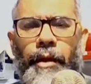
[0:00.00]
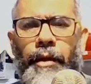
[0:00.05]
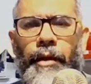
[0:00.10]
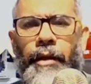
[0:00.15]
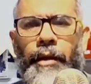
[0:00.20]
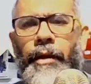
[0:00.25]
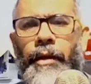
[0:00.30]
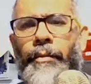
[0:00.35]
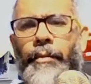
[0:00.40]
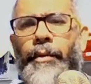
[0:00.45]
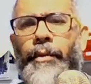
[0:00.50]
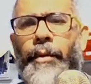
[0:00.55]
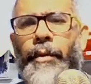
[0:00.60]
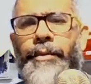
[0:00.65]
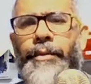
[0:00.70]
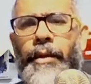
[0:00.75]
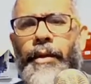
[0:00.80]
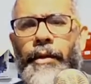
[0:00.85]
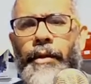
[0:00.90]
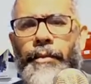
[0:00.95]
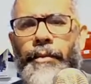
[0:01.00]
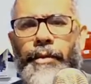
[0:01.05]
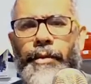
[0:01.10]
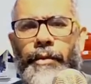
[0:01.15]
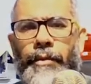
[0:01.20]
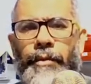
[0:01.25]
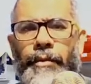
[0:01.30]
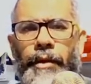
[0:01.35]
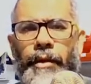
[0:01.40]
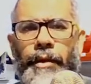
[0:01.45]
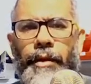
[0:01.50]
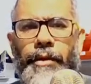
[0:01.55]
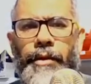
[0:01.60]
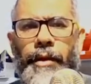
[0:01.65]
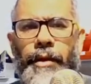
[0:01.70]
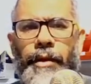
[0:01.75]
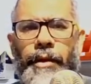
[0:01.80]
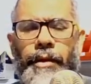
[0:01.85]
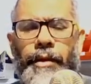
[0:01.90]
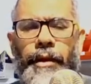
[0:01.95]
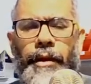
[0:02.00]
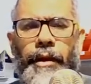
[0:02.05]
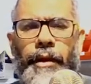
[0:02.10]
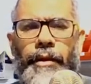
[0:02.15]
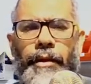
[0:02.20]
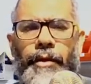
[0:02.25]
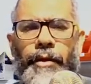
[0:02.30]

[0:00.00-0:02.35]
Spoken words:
An optical absorber, it's again